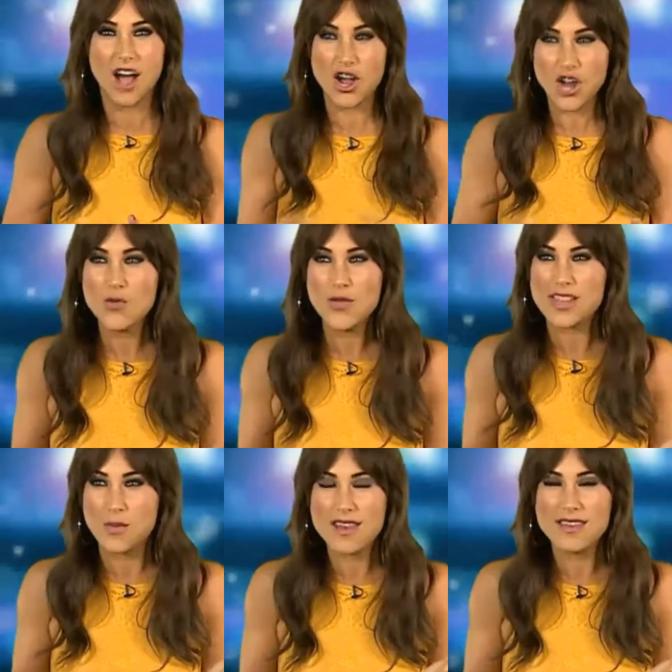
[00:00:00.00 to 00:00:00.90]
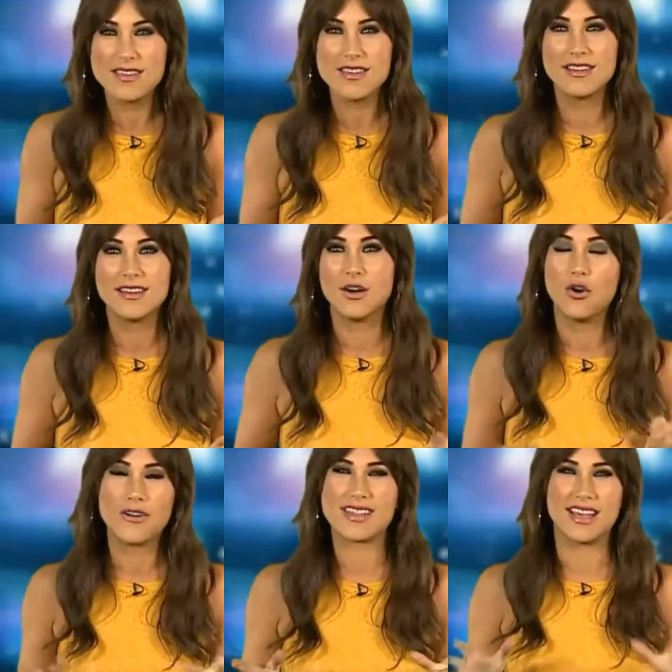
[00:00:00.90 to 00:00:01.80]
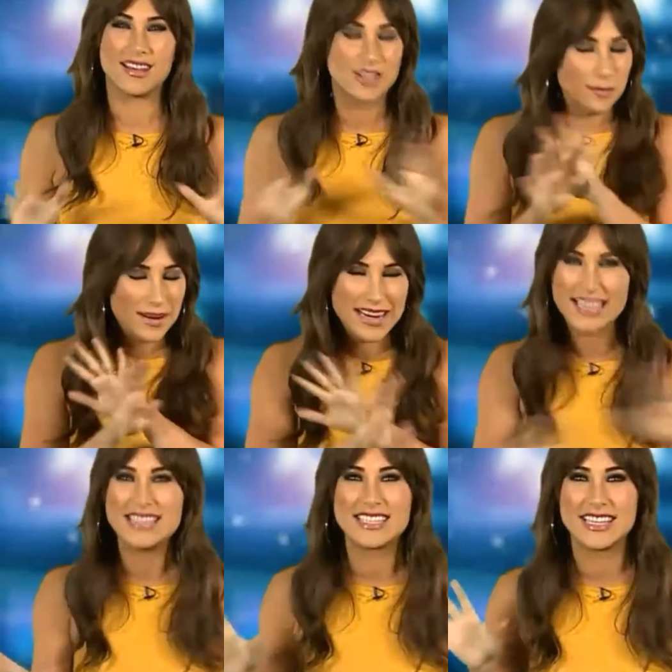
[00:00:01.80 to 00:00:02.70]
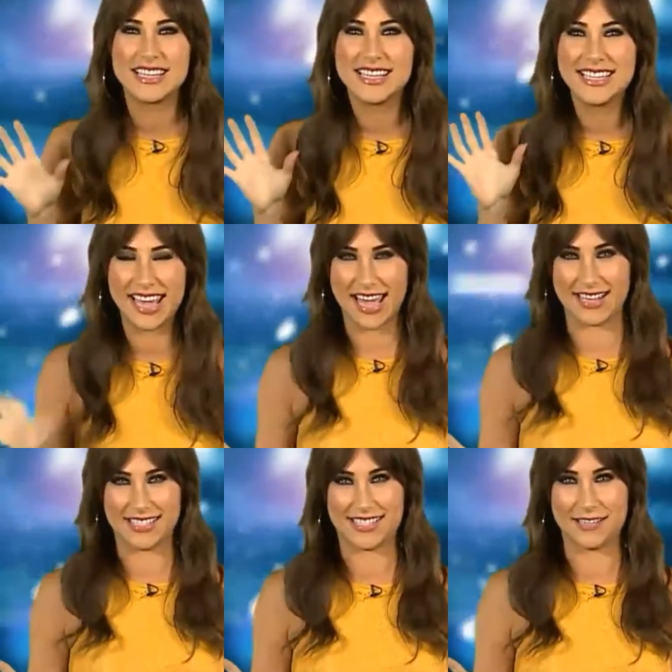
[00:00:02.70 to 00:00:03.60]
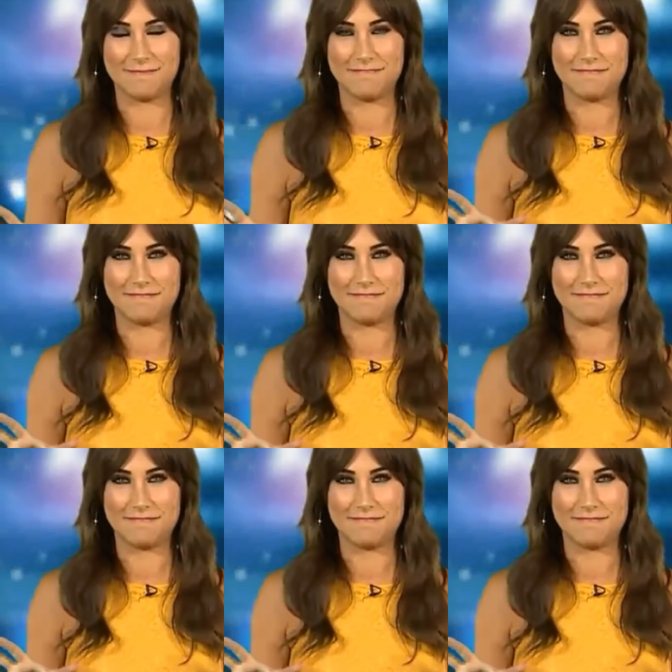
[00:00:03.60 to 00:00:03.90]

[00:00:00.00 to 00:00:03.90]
I know this one. Or is it a complete guess?